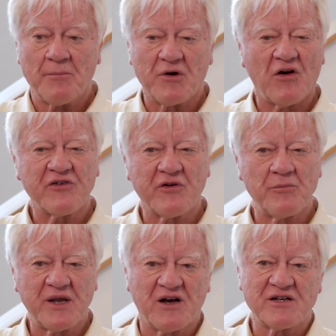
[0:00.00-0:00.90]
but
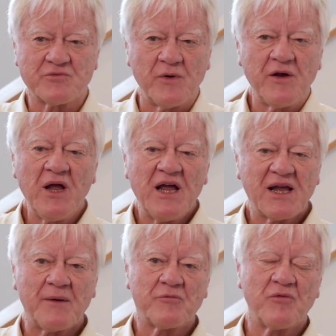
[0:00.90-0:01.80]
also because we
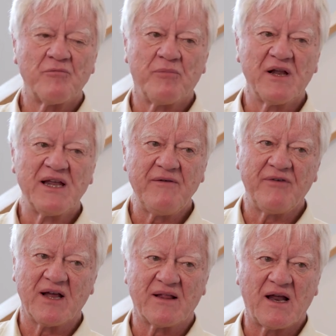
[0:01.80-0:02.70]
kept
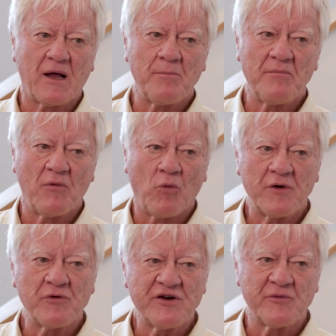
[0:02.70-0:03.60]
believing that um,
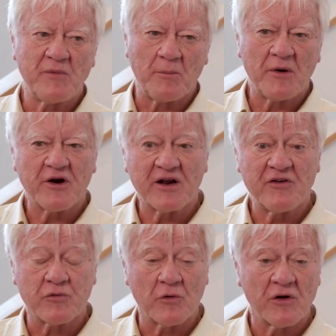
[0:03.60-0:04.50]
one reason
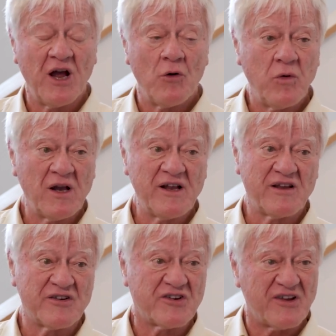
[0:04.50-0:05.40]
Americans were willing
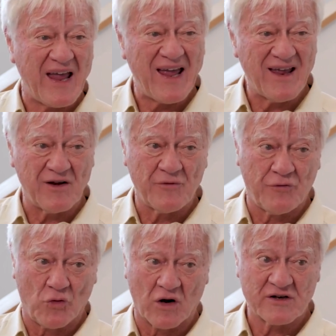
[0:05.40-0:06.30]
to stand
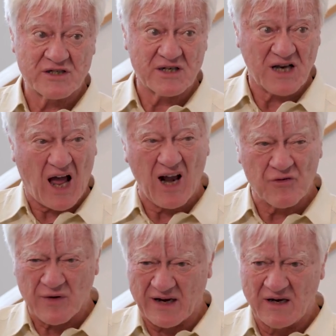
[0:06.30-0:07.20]
for, to
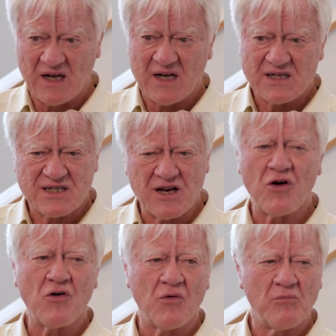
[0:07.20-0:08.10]
tolerate
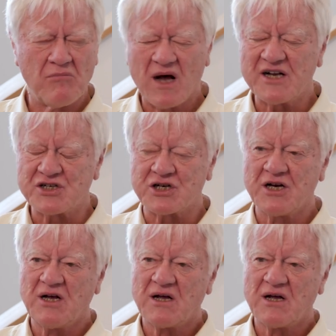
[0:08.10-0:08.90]
so much